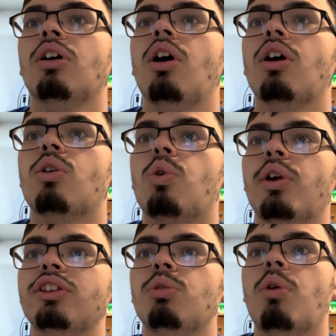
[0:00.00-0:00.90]

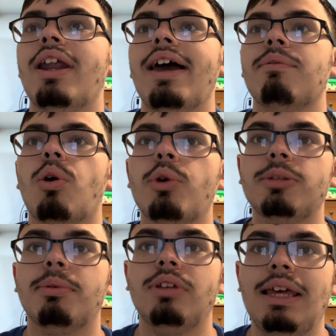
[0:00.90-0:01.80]
According to what I have always
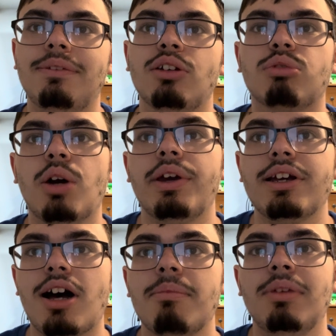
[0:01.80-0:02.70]
believed in growing
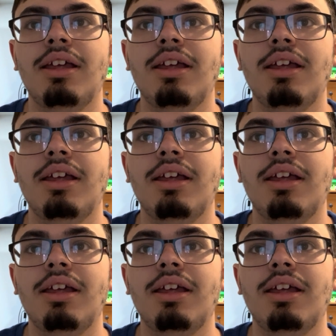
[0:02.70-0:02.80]
up,